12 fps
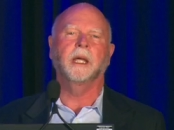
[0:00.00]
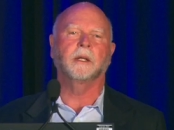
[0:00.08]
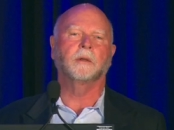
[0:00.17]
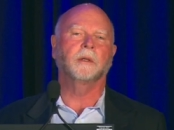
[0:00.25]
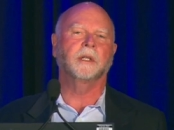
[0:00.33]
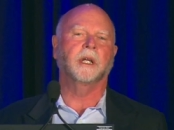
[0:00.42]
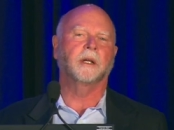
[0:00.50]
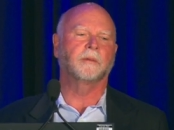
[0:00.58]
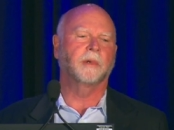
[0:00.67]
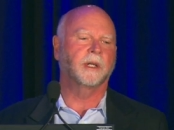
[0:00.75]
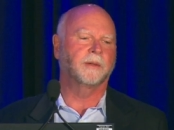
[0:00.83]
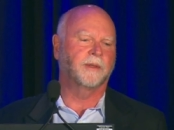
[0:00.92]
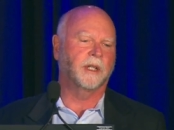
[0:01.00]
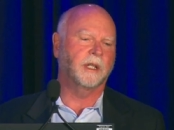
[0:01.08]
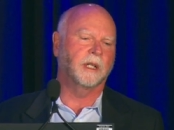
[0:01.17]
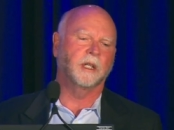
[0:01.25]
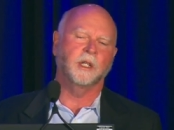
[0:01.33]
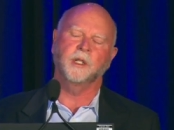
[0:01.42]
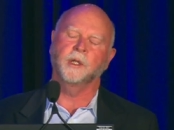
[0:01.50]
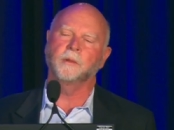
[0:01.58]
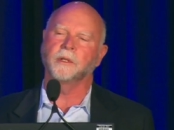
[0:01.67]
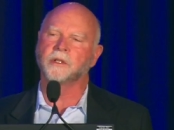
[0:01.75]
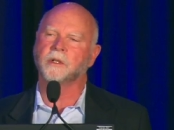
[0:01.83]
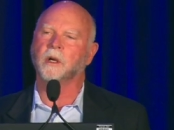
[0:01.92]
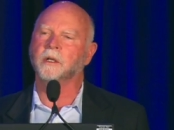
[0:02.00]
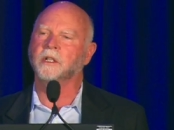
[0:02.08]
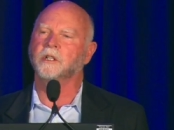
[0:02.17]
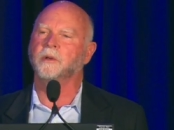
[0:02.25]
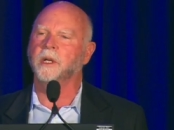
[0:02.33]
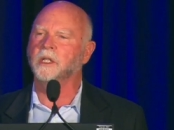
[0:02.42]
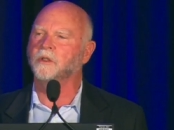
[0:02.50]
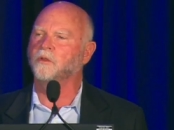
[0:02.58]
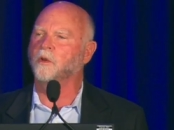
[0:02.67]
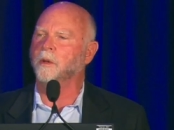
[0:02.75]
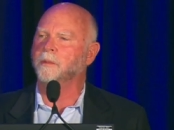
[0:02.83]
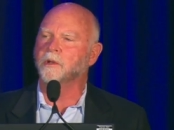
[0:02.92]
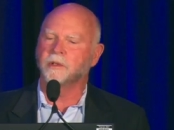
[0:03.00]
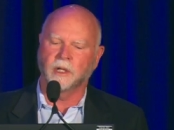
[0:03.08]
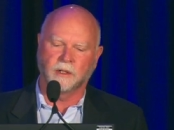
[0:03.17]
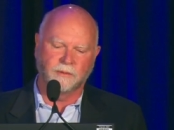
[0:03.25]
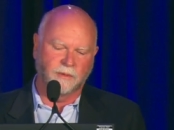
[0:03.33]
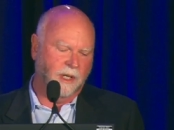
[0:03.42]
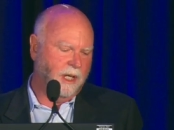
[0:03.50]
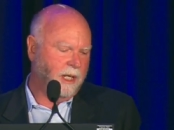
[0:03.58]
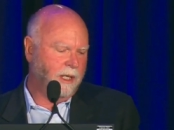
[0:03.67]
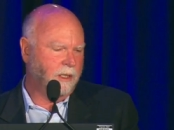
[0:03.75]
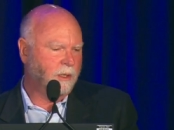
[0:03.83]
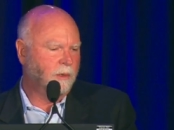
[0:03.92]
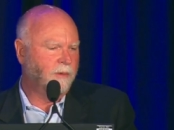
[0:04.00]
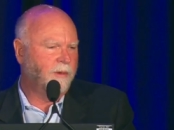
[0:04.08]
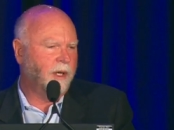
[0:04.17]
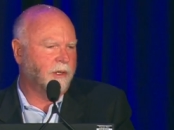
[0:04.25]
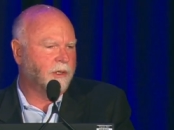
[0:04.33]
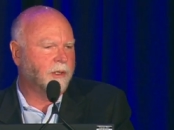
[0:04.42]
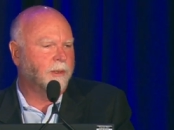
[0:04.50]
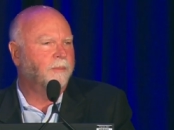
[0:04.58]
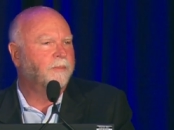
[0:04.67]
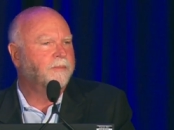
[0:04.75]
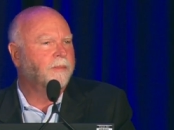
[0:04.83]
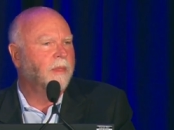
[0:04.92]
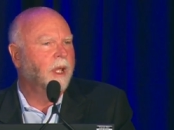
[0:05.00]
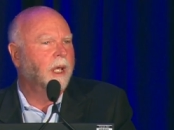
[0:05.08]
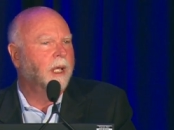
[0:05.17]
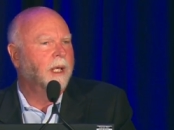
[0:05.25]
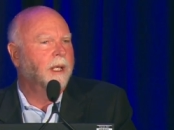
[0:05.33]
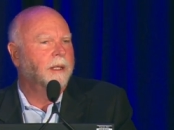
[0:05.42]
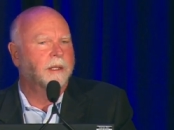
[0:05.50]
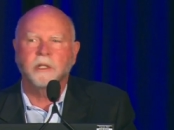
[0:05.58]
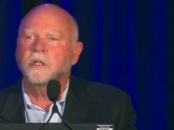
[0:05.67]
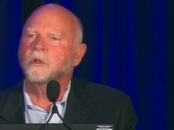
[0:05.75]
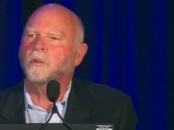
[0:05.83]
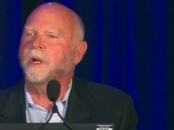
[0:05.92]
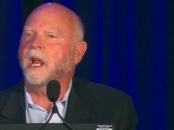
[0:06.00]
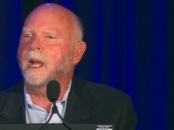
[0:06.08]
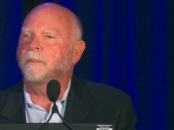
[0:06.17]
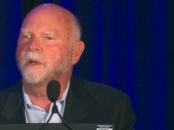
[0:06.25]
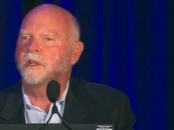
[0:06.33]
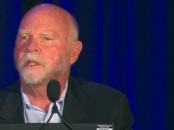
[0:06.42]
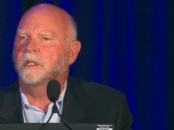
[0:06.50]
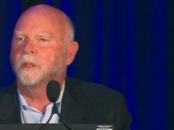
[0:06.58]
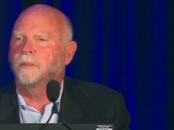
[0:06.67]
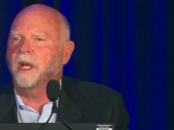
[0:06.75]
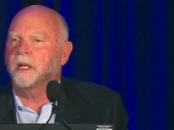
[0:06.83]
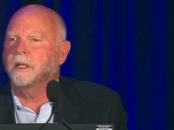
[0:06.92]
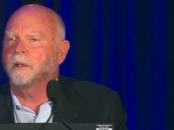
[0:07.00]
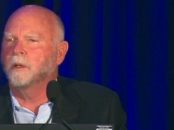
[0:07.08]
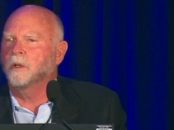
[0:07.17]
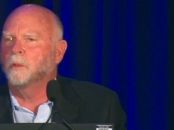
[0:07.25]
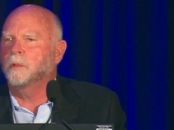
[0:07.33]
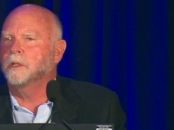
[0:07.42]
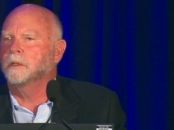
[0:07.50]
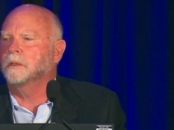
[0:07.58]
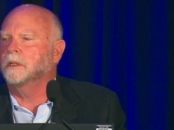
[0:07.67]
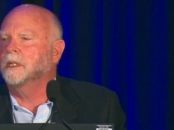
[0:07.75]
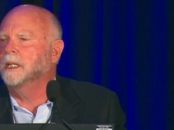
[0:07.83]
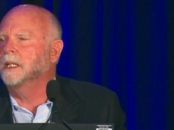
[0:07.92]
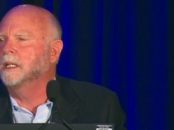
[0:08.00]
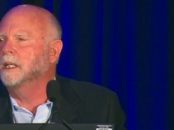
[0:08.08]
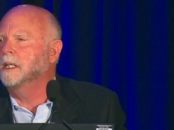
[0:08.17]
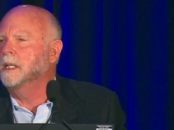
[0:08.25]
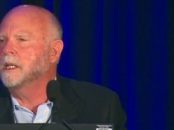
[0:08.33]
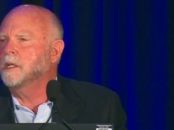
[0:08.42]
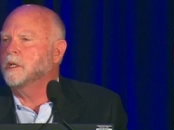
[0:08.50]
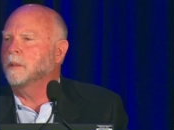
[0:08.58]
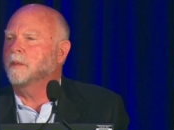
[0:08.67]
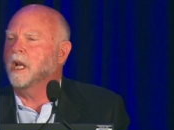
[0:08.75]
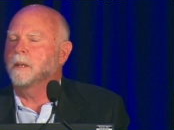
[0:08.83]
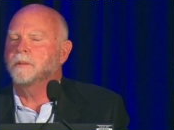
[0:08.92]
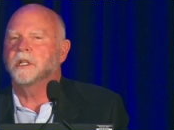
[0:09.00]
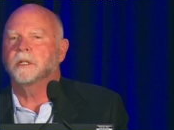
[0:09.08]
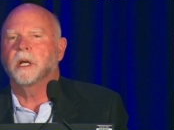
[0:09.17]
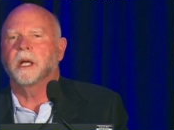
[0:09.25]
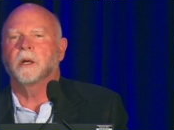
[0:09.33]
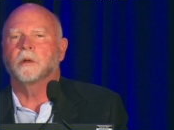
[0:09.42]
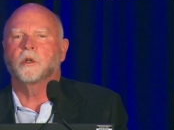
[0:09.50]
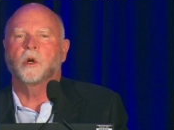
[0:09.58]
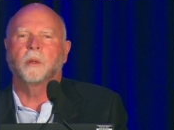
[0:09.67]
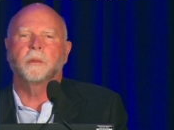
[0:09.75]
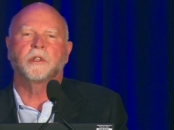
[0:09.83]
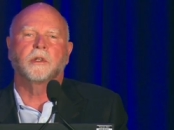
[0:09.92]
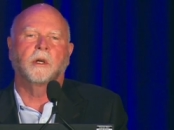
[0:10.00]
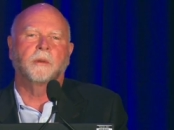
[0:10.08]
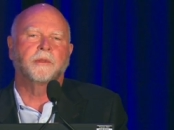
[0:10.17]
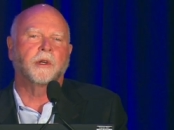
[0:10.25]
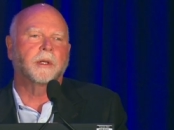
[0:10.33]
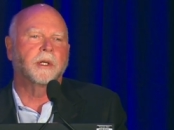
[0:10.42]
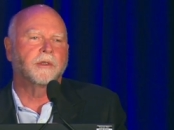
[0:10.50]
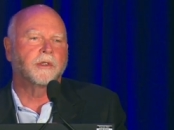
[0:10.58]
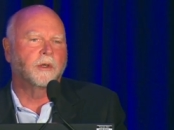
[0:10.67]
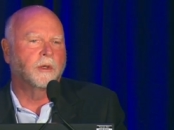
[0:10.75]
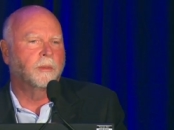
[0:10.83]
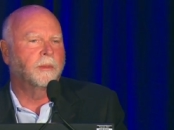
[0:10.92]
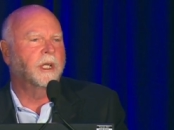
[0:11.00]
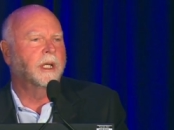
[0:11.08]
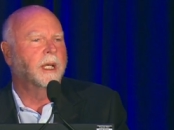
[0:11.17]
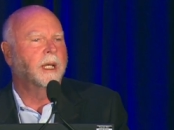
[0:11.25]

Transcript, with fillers: and couldn't get rid of it, you would start to transform yourself into a fish. This is what happens in the bacterial world. Sometimes entire chromosomes are consumed,